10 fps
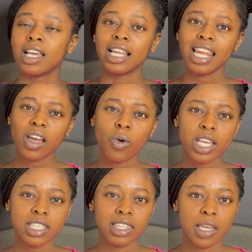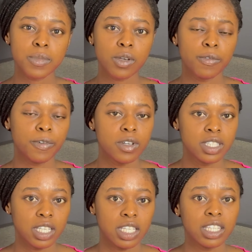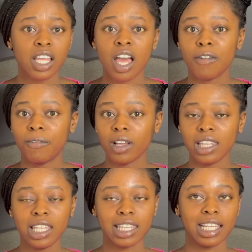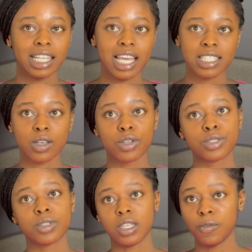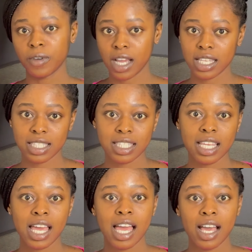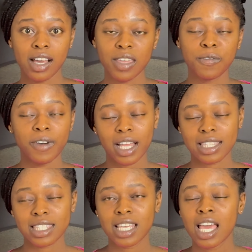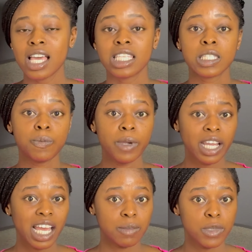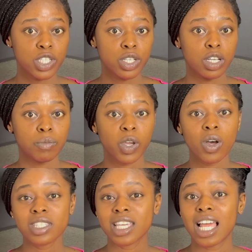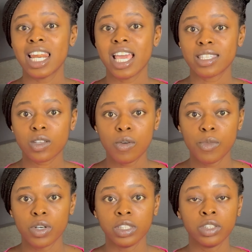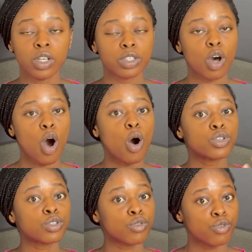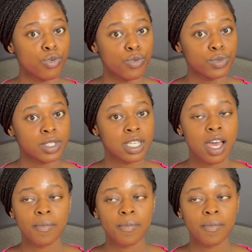Likewise, in terms of funding deadlines also differs. In fact, spring admission, because they are less common, not all schools